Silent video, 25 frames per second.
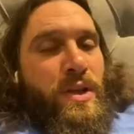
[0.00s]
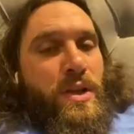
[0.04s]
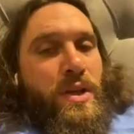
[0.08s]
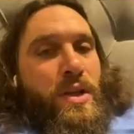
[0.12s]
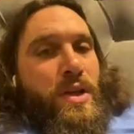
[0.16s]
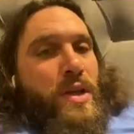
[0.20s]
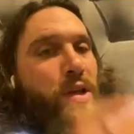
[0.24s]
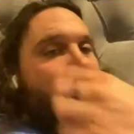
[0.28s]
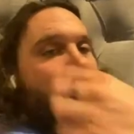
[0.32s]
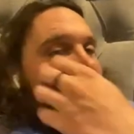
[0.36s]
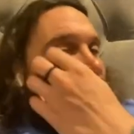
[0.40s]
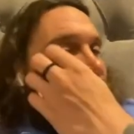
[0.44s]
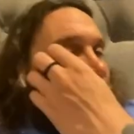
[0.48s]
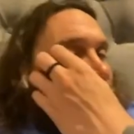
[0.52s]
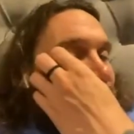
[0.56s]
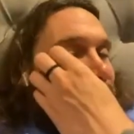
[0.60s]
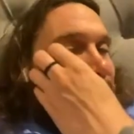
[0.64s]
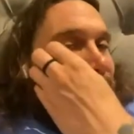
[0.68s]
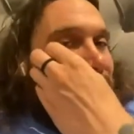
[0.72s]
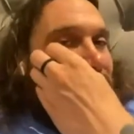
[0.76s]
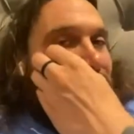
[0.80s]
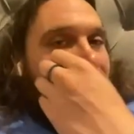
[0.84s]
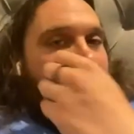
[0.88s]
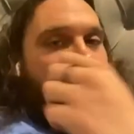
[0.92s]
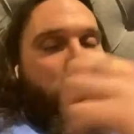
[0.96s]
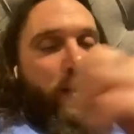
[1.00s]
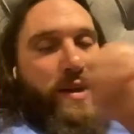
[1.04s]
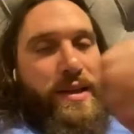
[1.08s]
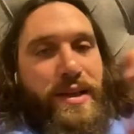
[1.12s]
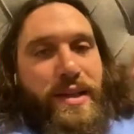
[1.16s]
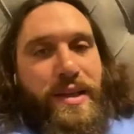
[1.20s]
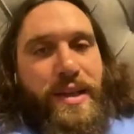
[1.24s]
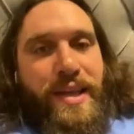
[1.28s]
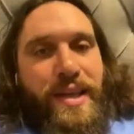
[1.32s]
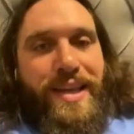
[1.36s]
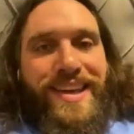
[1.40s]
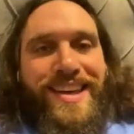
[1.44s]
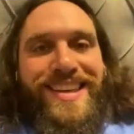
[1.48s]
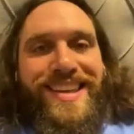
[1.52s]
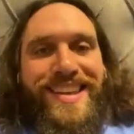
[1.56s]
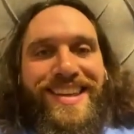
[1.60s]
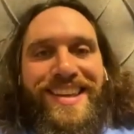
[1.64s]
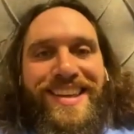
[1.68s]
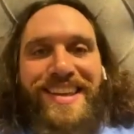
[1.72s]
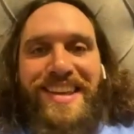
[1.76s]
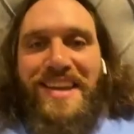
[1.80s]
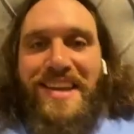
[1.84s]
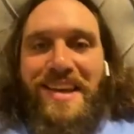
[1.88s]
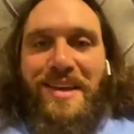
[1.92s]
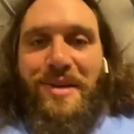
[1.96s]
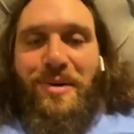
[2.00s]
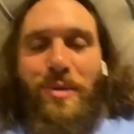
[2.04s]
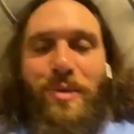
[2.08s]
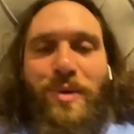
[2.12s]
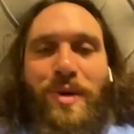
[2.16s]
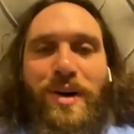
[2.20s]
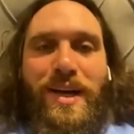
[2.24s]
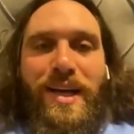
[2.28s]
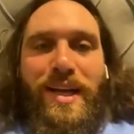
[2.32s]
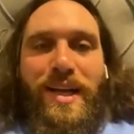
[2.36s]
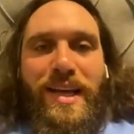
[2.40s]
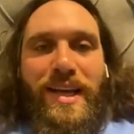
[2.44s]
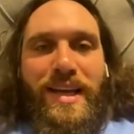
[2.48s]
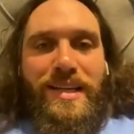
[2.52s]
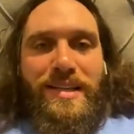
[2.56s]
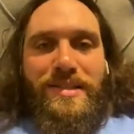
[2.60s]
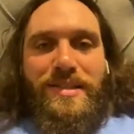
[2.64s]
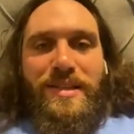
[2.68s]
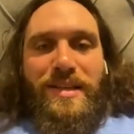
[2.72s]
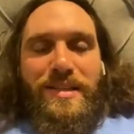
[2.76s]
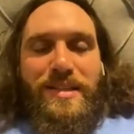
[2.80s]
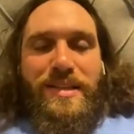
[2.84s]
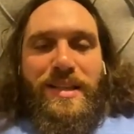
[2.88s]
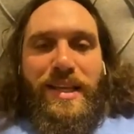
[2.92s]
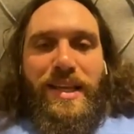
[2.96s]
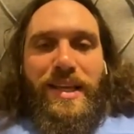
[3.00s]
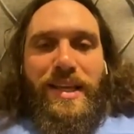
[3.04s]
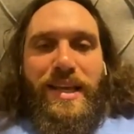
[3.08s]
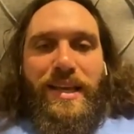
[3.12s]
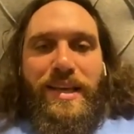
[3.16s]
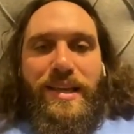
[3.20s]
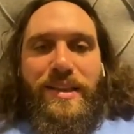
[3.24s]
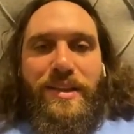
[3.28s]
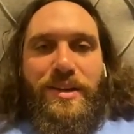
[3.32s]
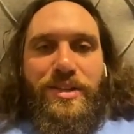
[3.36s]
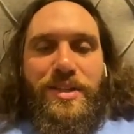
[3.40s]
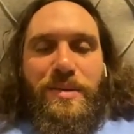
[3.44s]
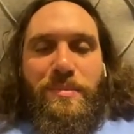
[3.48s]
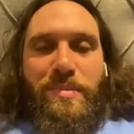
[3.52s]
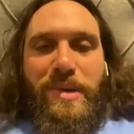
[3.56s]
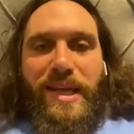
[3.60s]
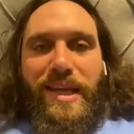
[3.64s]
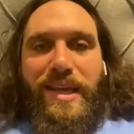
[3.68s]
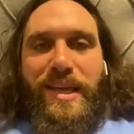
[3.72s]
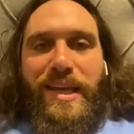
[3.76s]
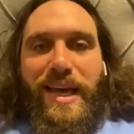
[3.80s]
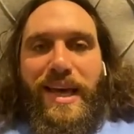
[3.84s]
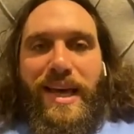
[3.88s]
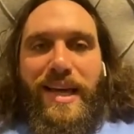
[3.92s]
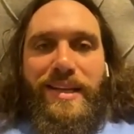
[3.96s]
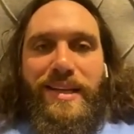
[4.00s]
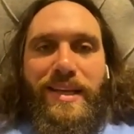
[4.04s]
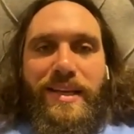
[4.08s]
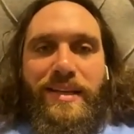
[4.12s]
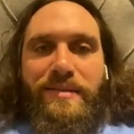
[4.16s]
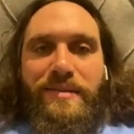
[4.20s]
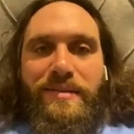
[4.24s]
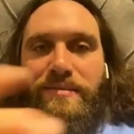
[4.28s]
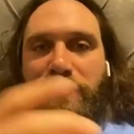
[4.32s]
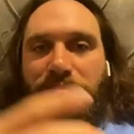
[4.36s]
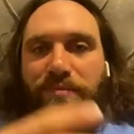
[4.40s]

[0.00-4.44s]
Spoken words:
So what it is like there's a big canyon.